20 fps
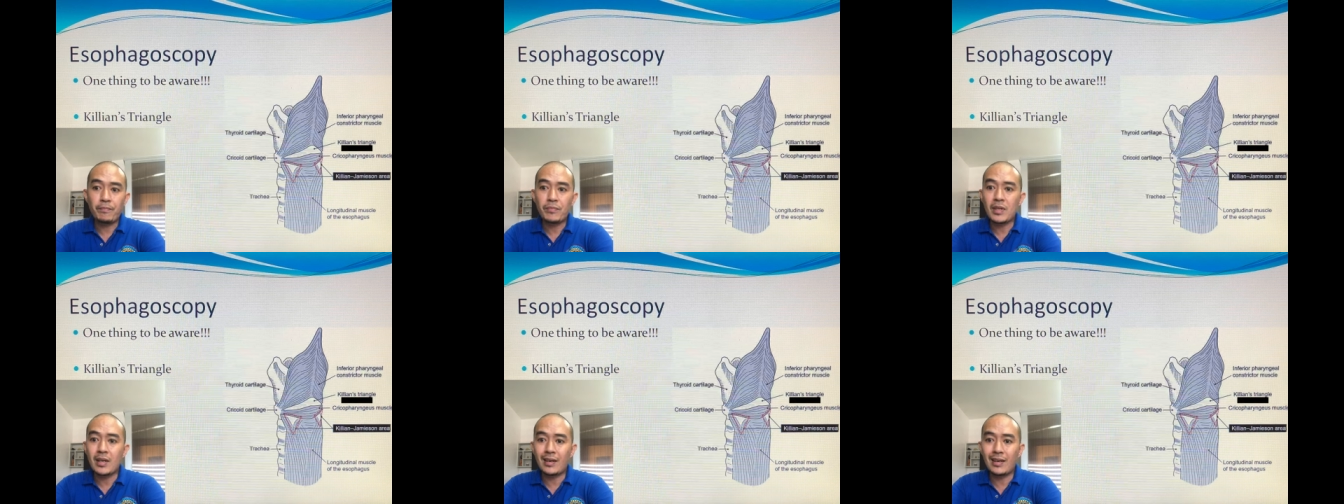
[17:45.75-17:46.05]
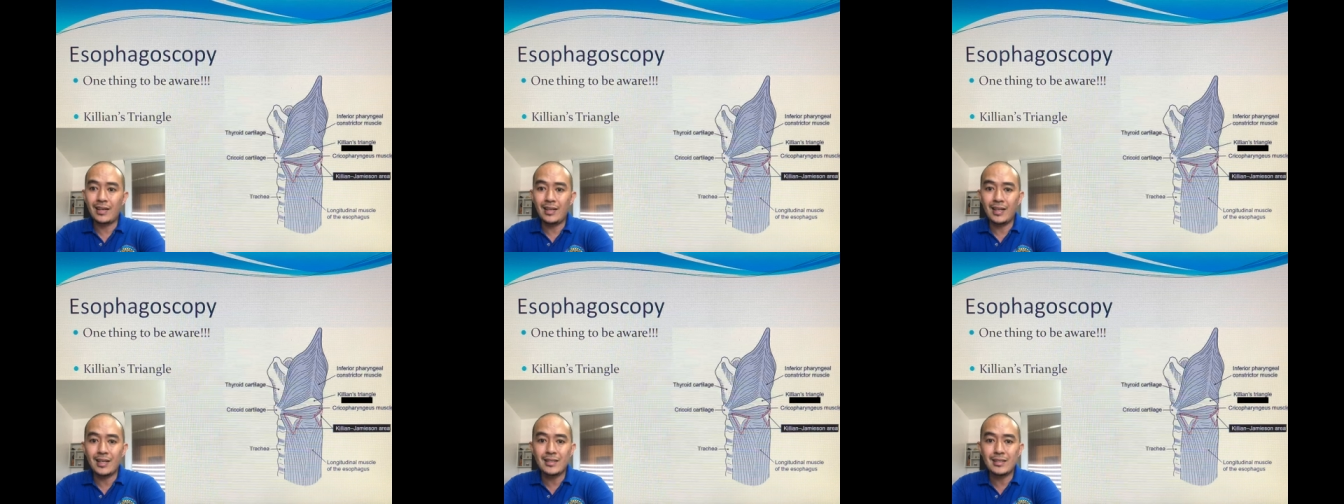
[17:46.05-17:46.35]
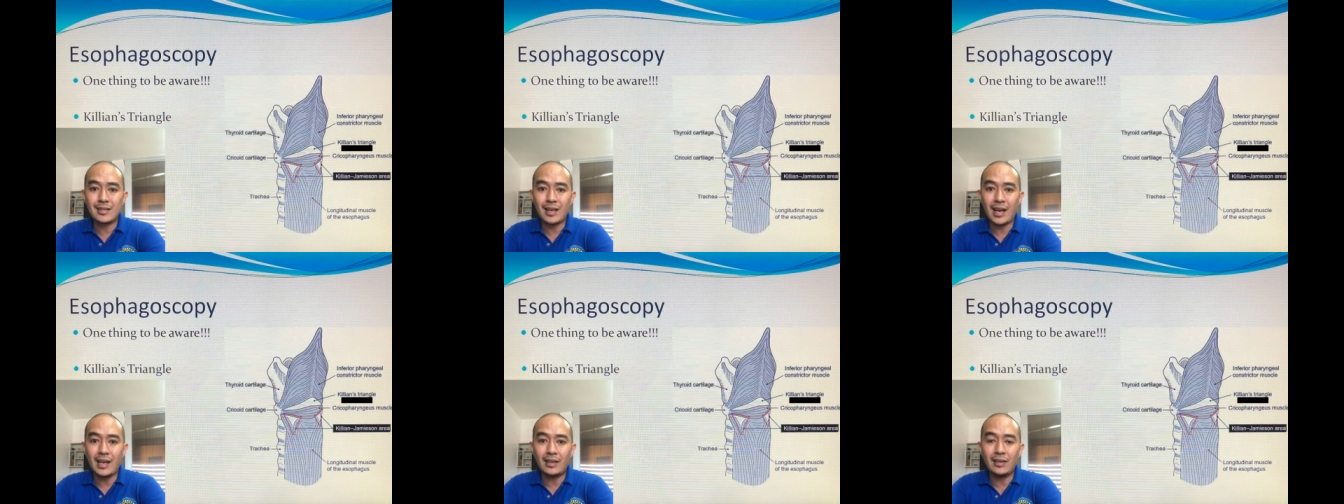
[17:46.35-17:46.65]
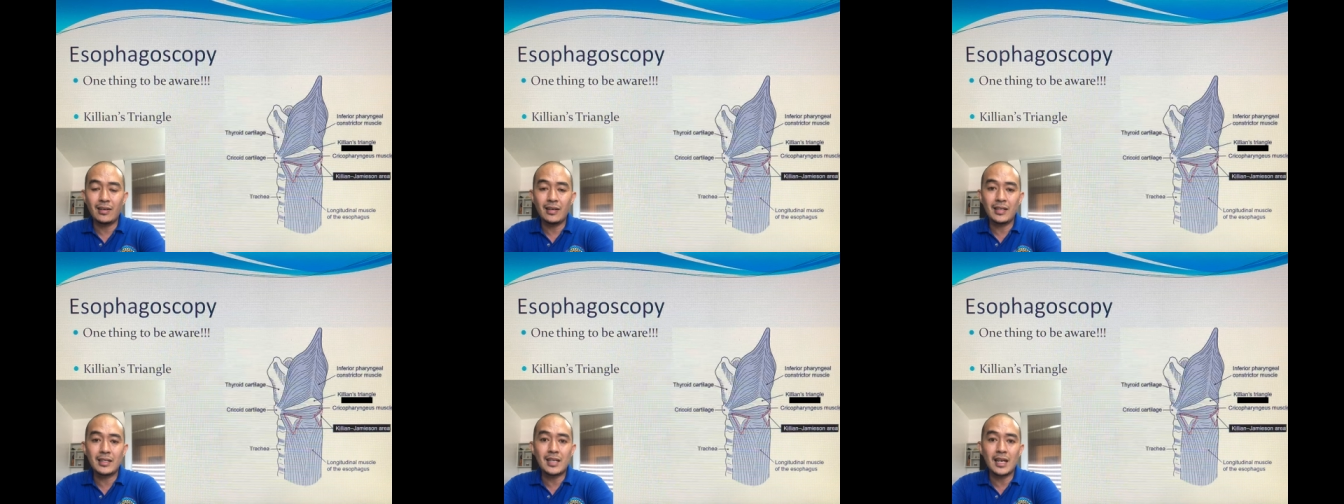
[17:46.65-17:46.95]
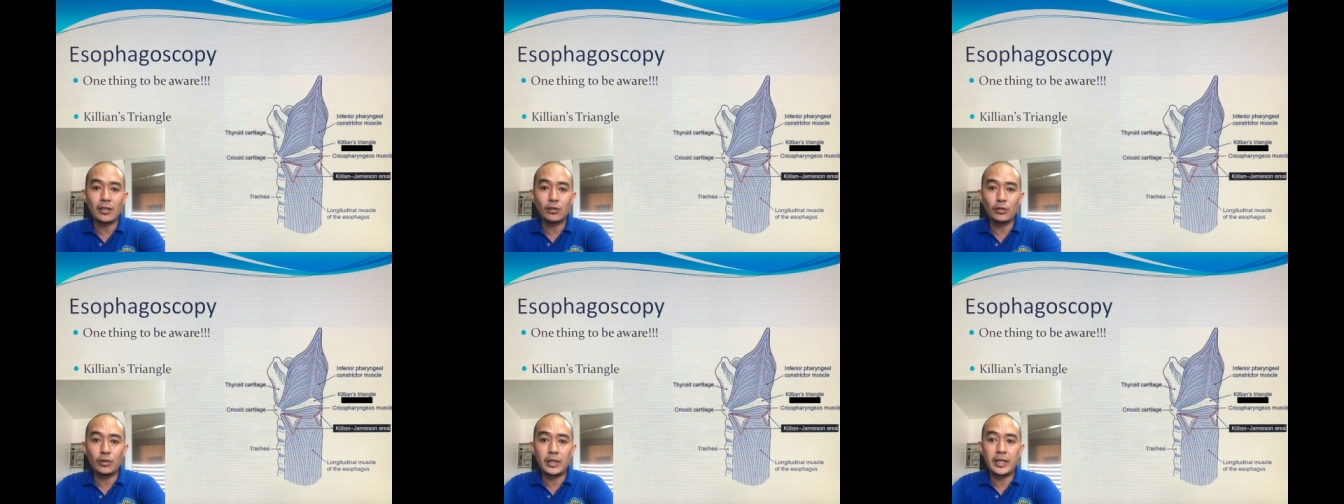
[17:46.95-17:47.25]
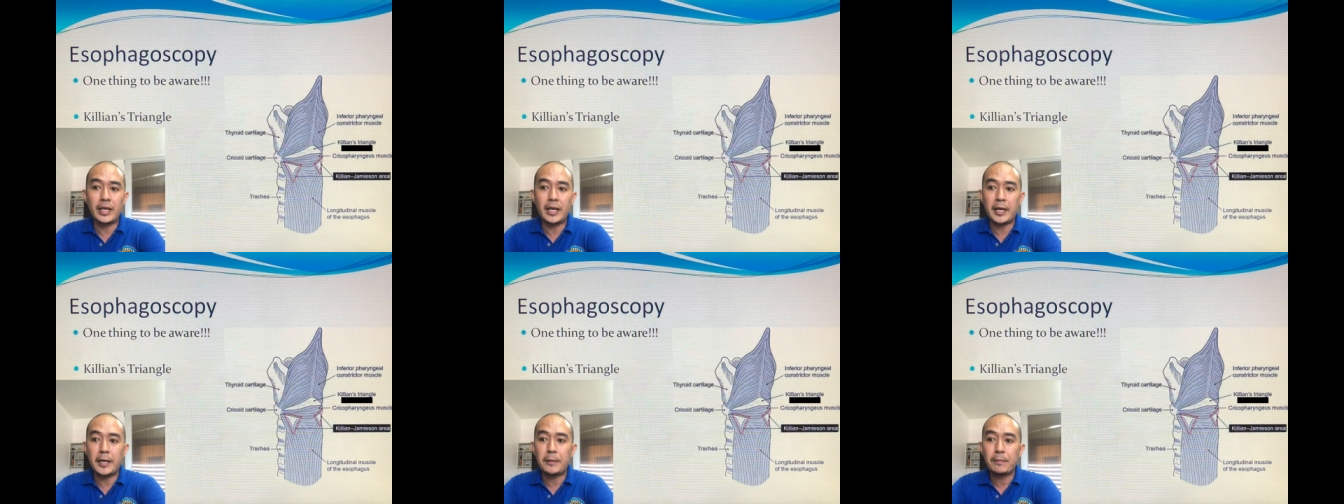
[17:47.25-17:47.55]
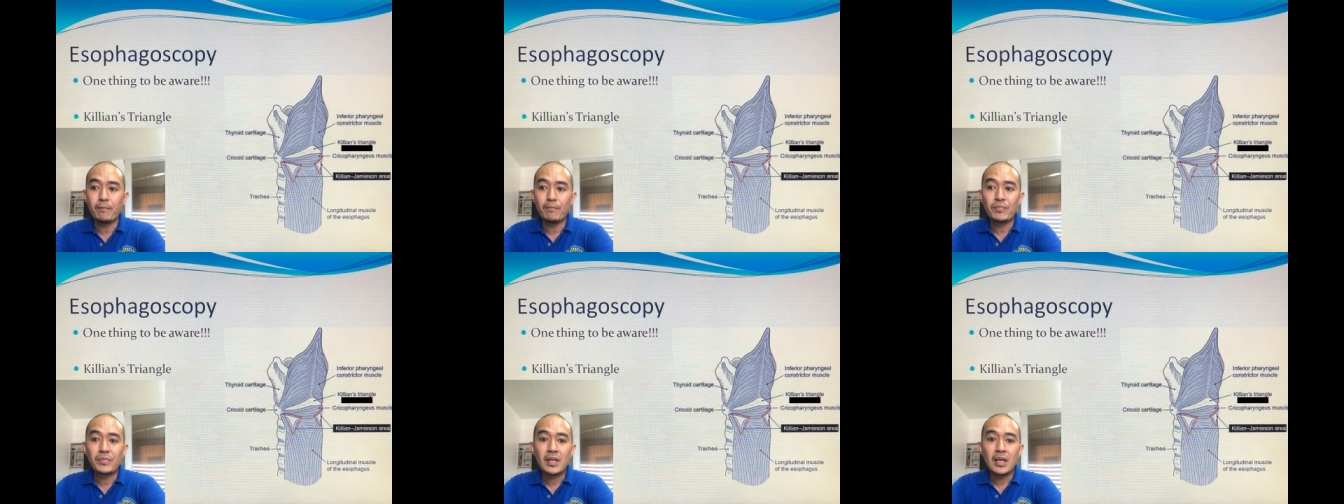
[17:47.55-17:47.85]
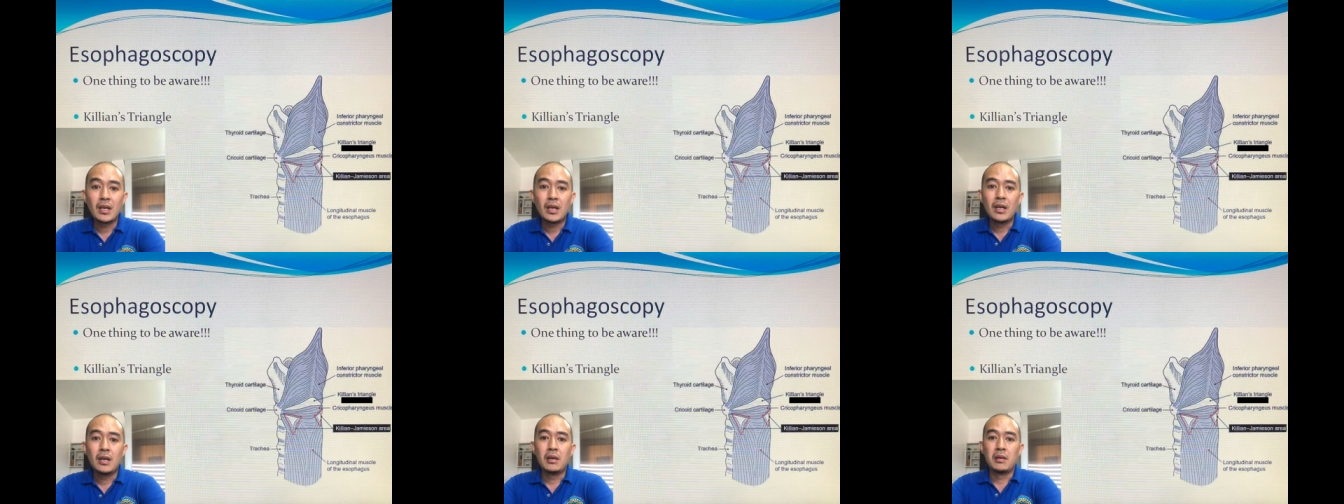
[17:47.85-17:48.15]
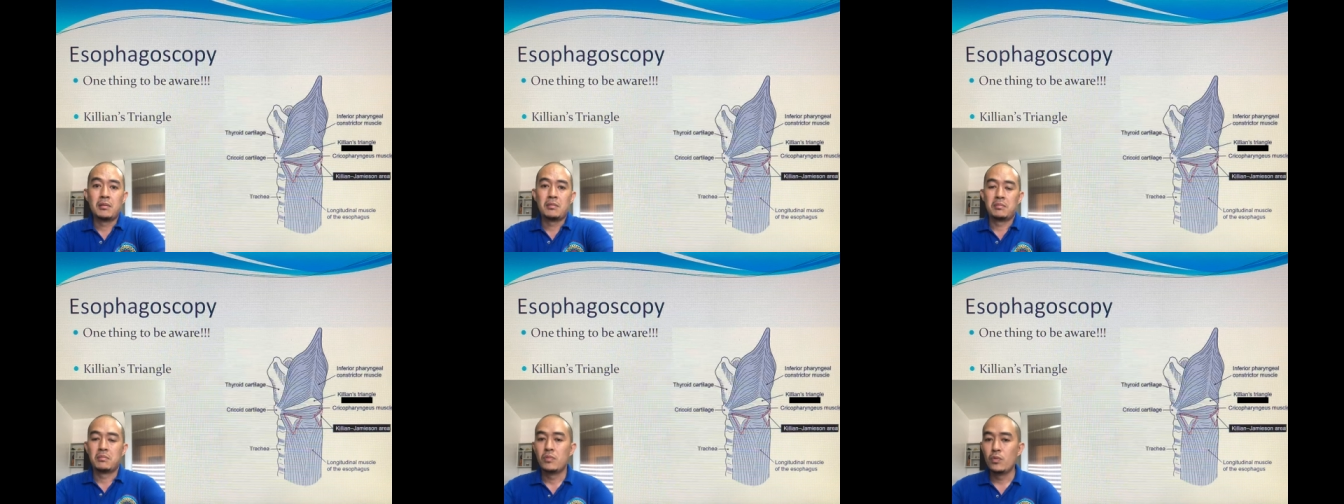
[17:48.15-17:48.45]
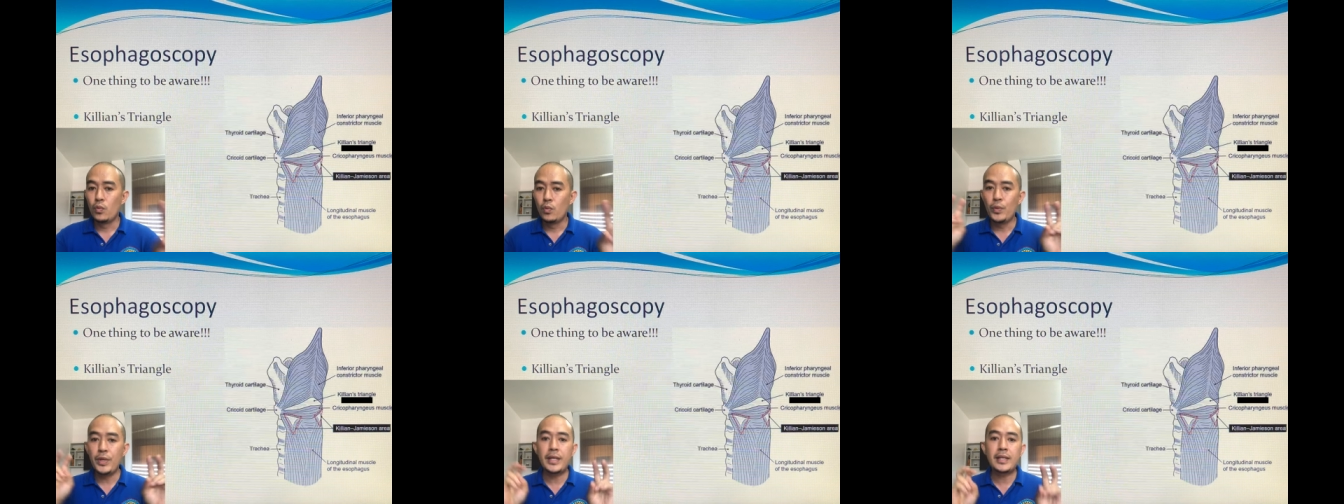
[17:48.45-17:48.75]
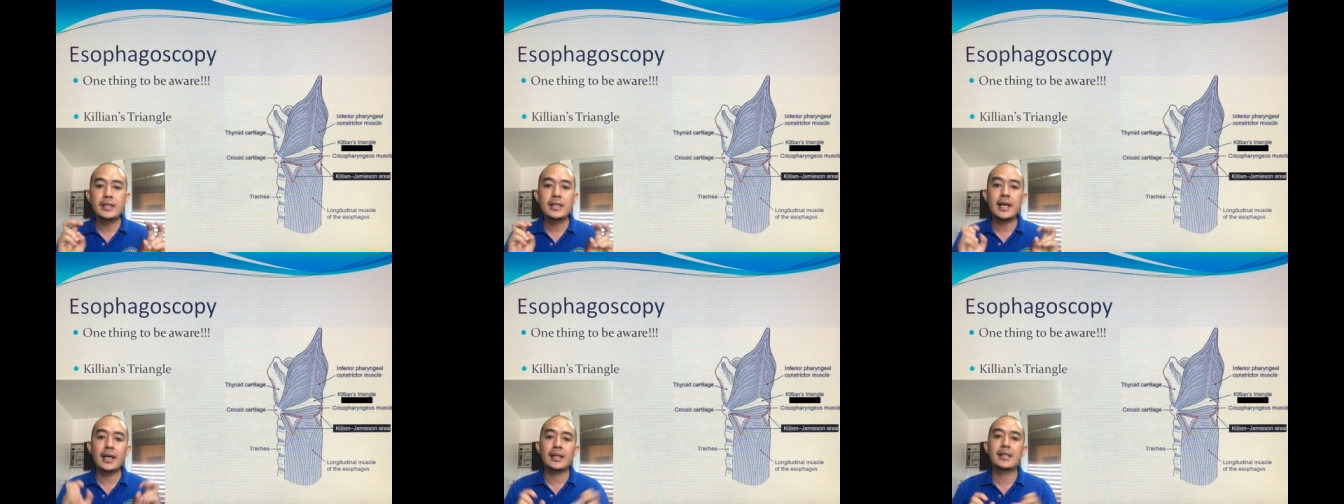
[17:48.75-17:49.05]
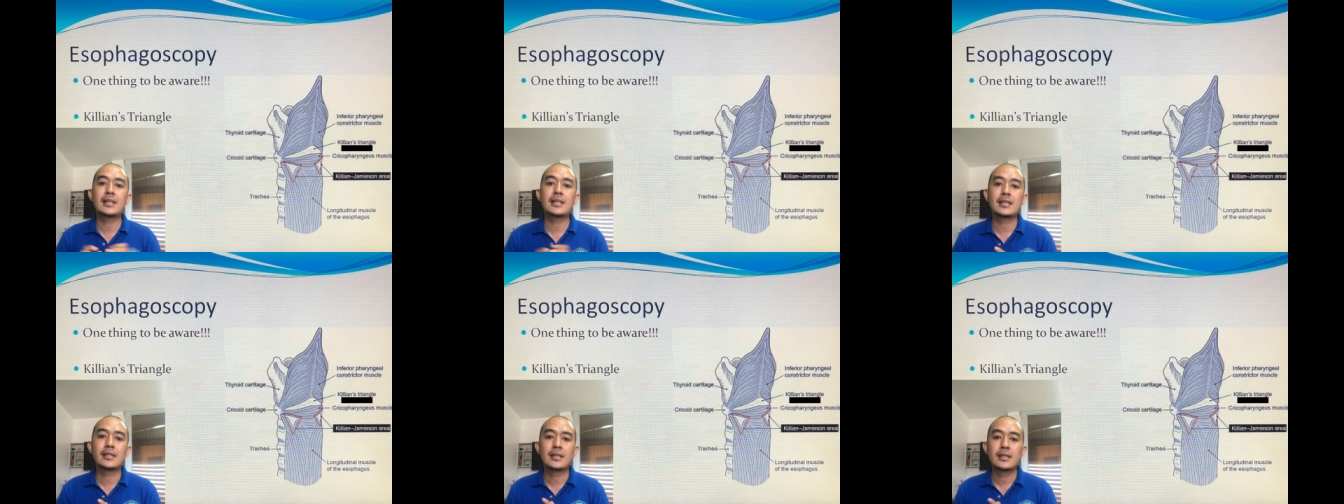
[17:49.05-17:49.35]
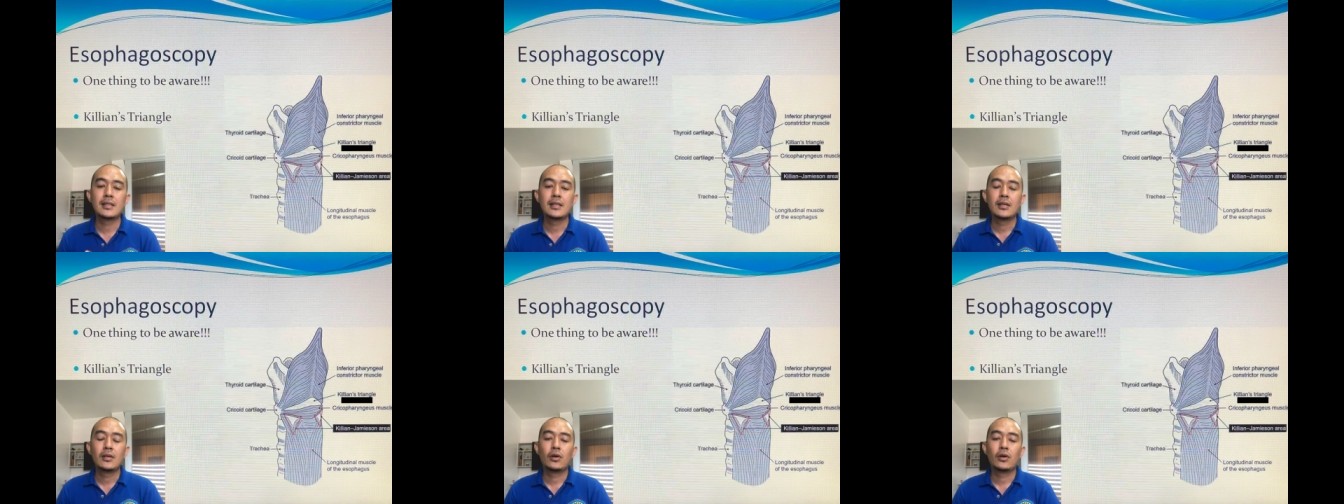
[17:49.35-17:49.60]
The Killian's triangle is actually a weakness